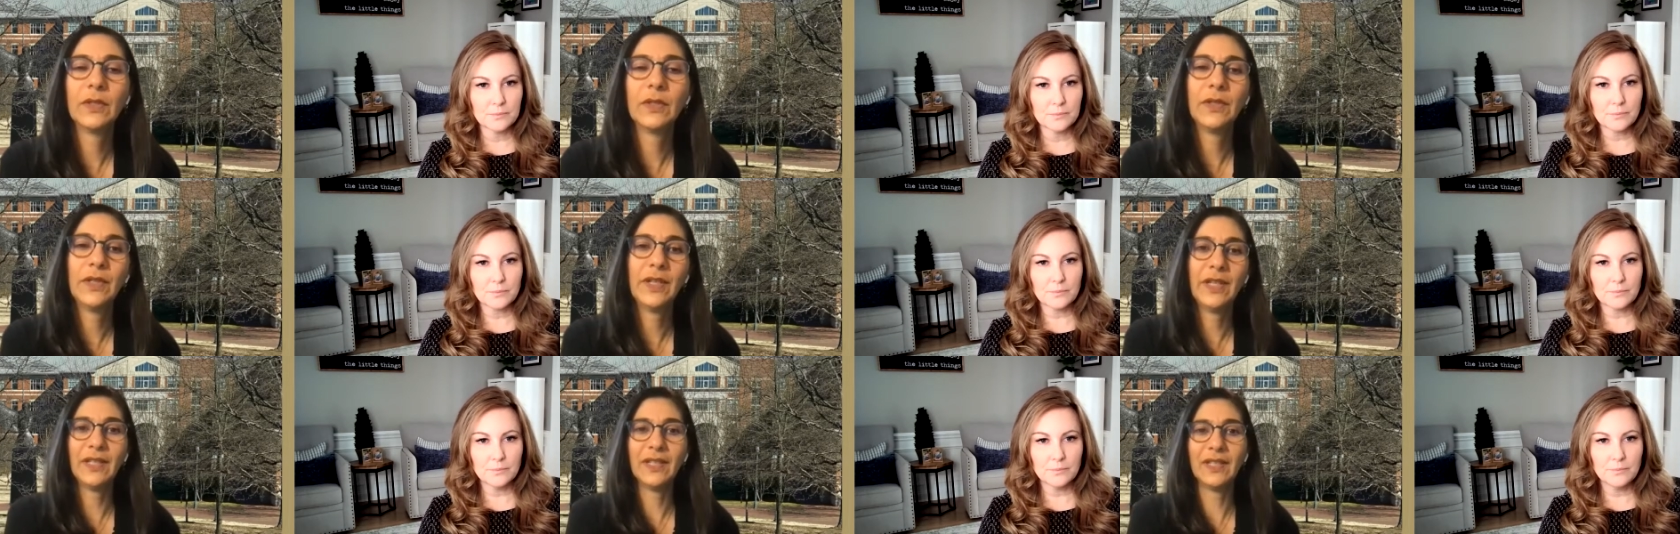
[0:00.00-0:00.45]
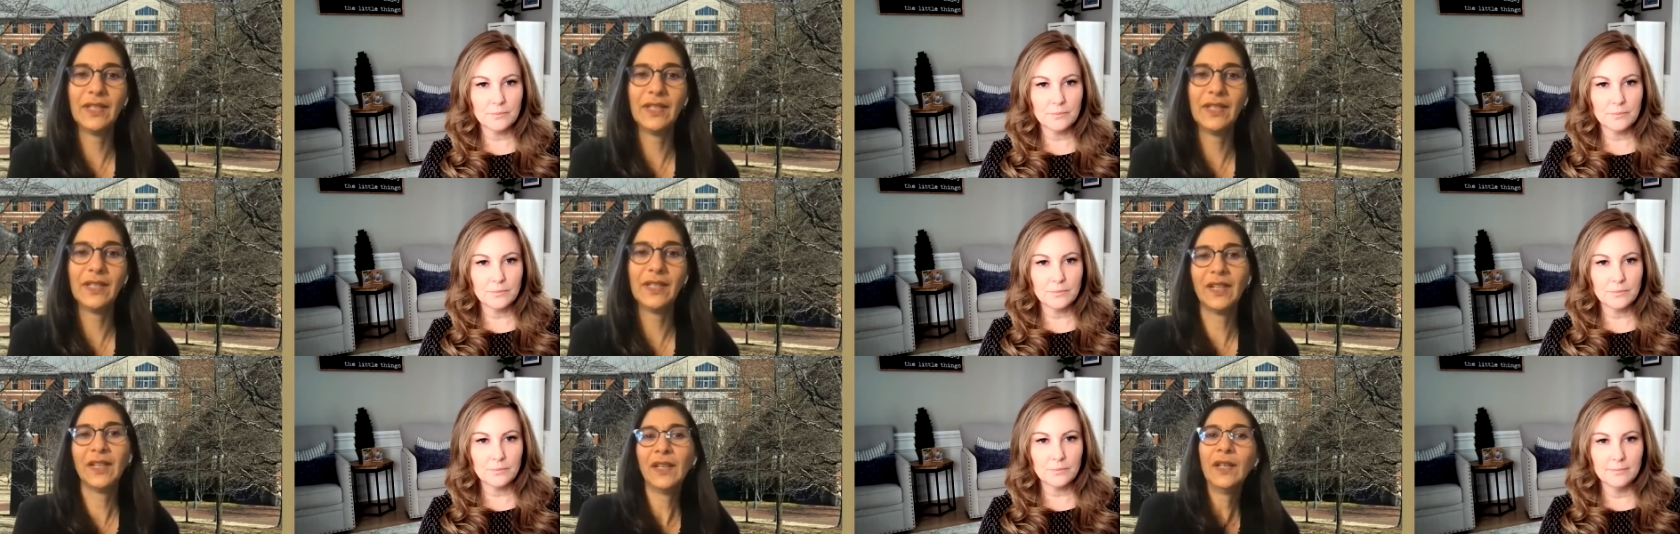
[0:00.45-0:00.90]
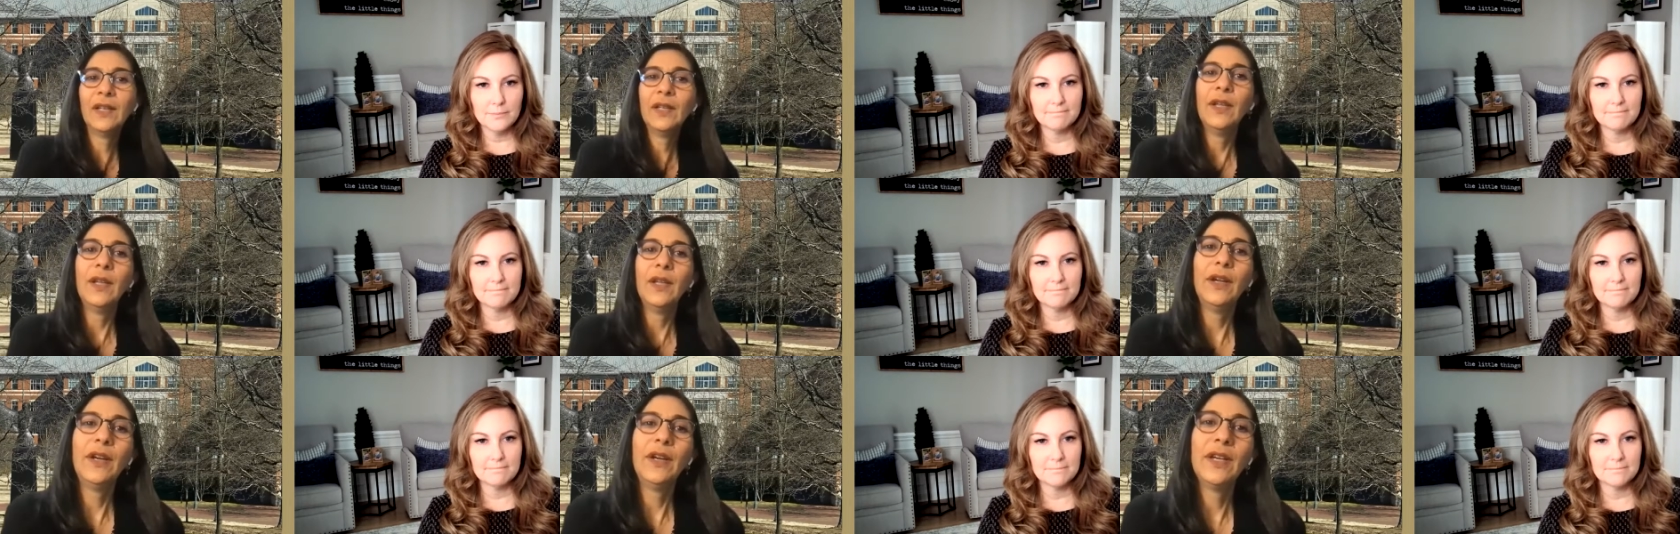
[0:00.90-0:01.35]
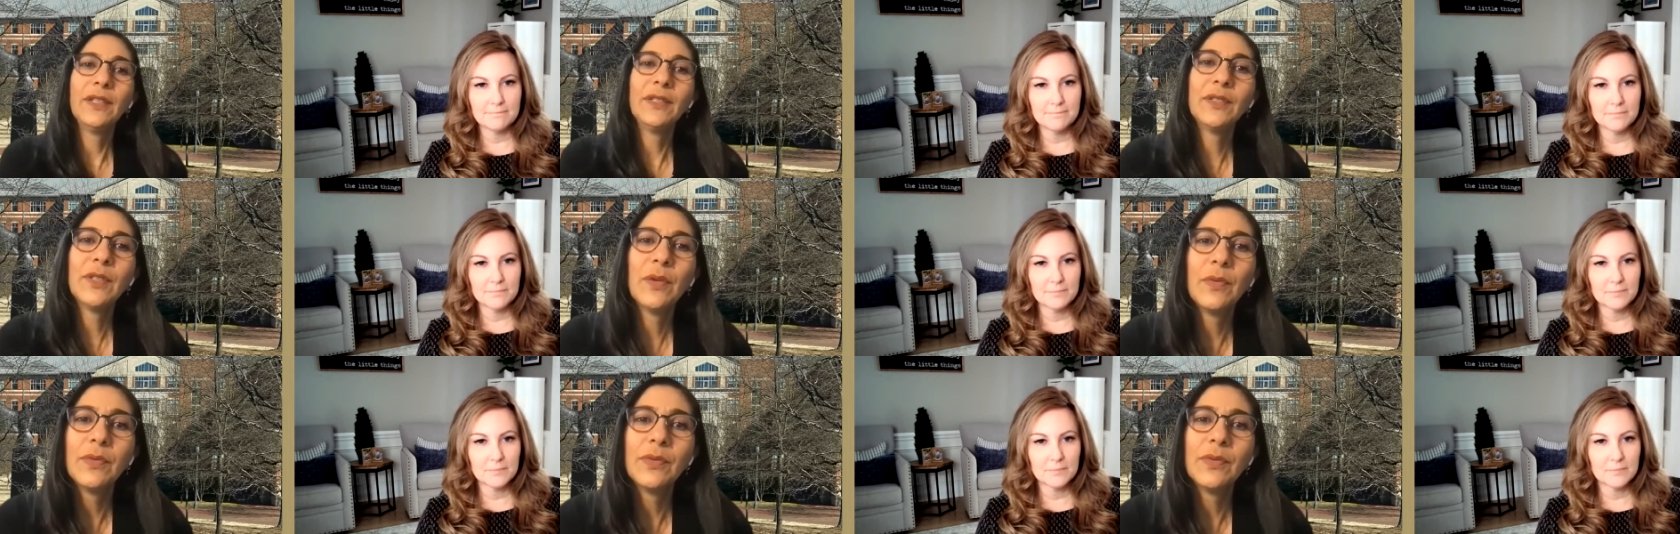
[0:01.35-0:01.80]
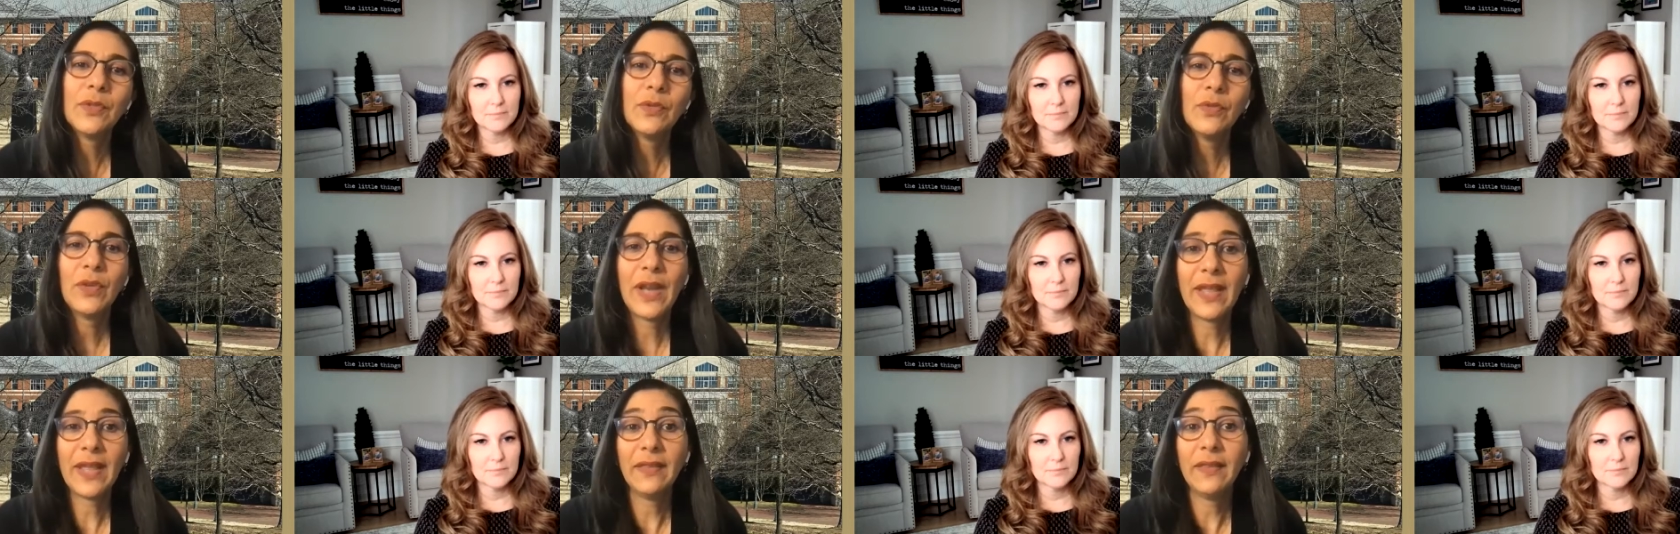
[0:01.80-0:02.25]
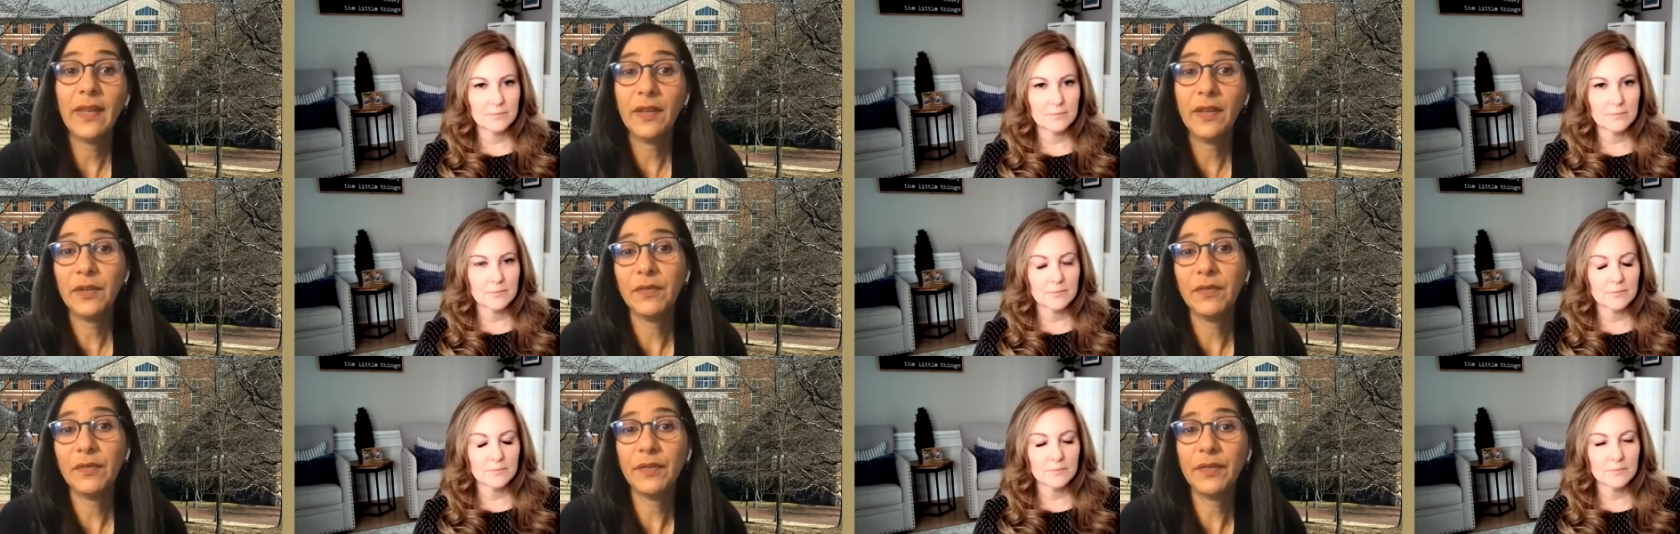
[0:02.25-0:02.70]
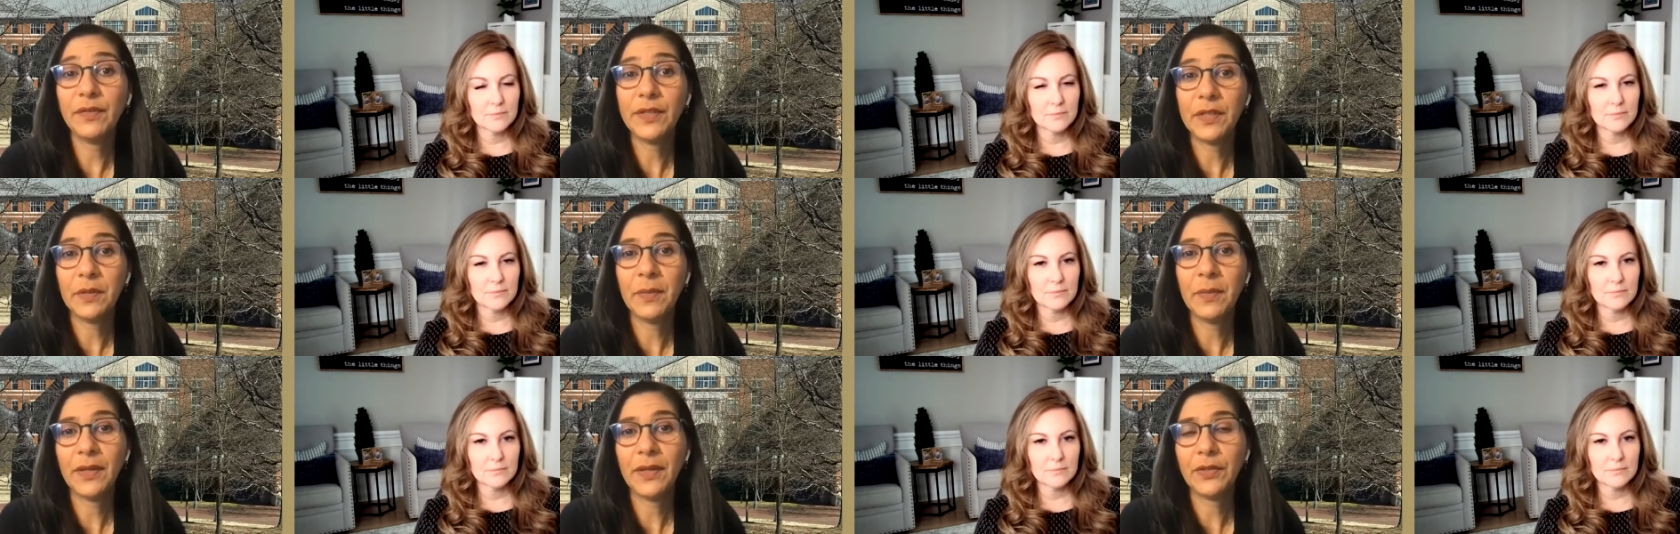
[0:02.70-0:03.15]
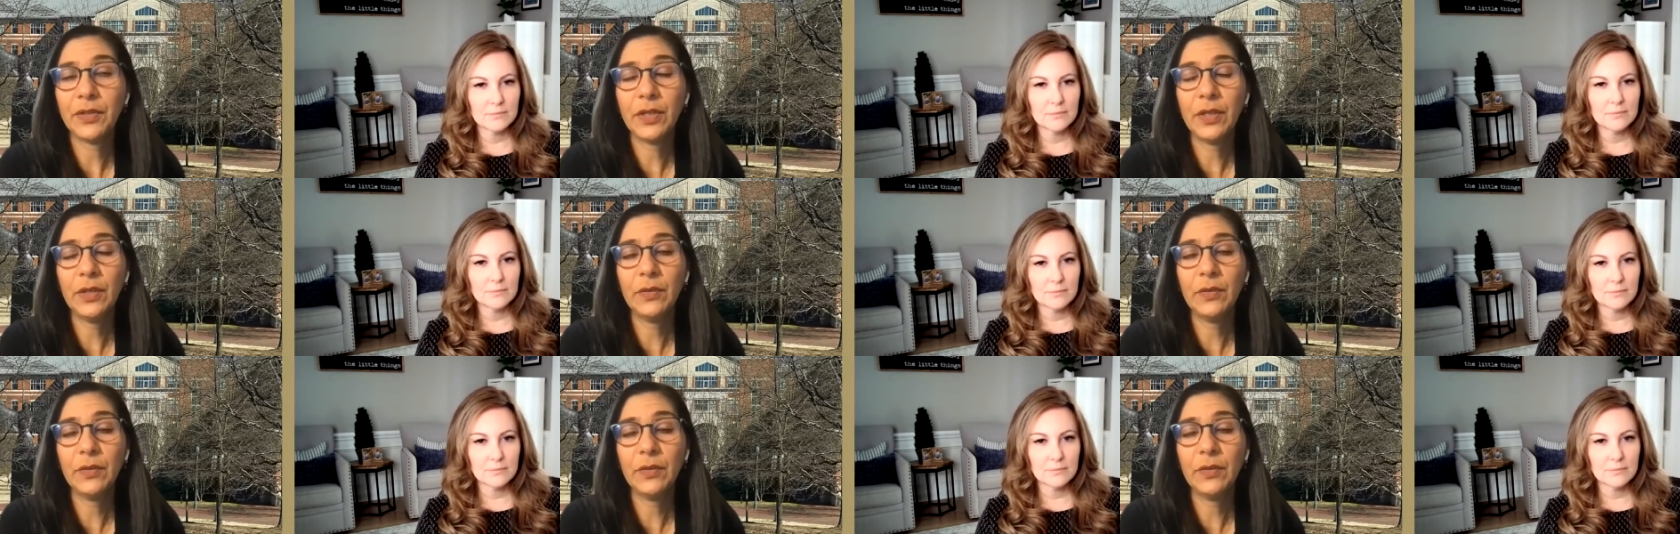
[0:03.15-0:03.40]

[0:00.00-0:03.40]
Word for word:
Speaker 1: Right. All right, so soon at the end of every semester,